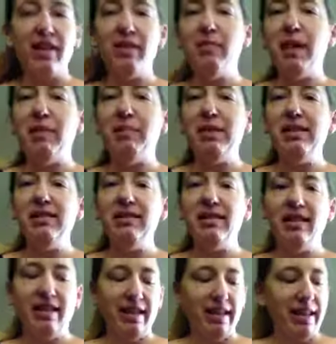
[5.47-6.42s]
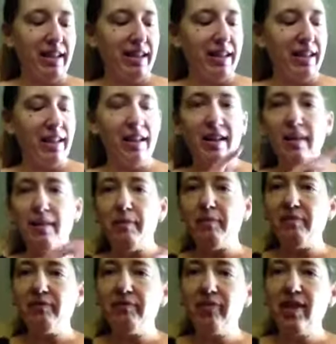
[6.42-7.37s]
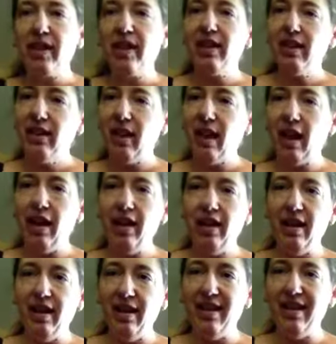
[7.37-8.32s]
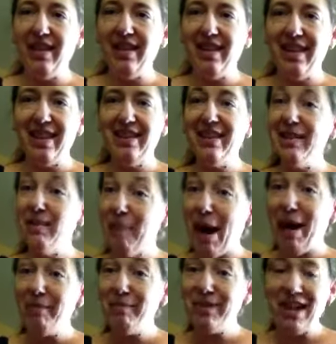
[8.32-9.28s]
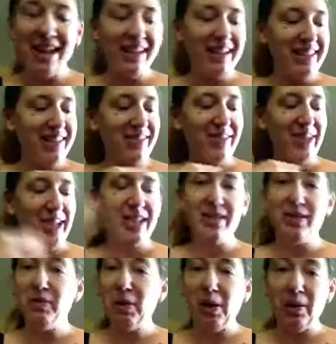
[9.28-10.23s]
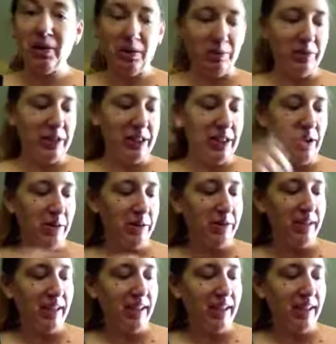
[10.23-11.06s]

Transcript: of the babies. Um, this is the mom, Jen, which you all hopefully know.